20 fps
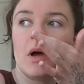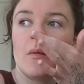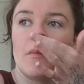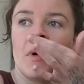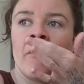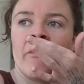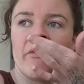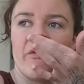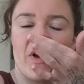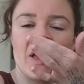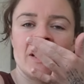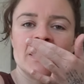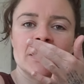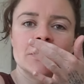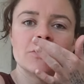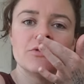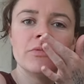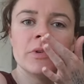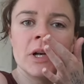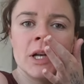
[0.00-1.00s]
like my face
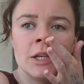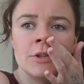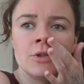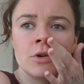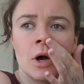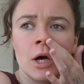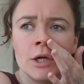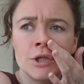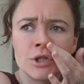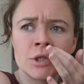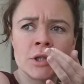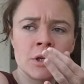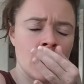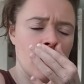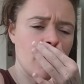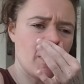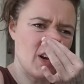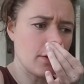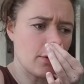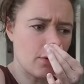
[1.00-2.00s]
is really dry. Just, you know,
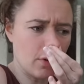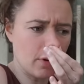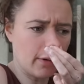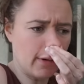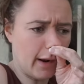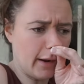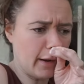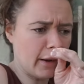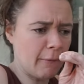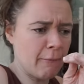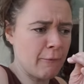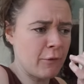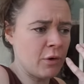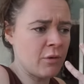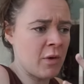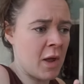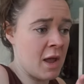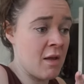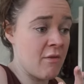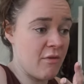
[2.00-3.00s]
when you're like full
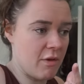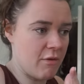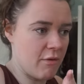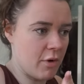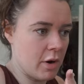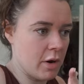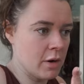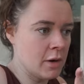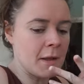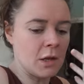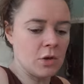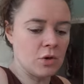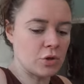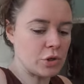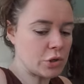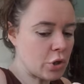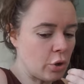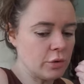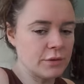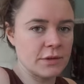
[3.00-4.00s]
of hay fever and you're
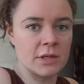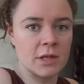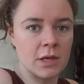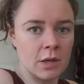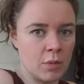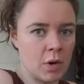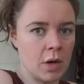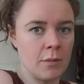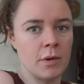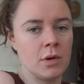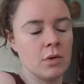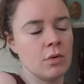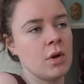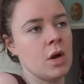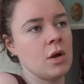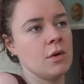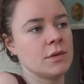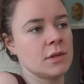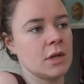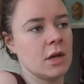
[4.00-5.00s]
just constantly wiping your
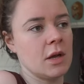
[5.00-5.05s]
nose,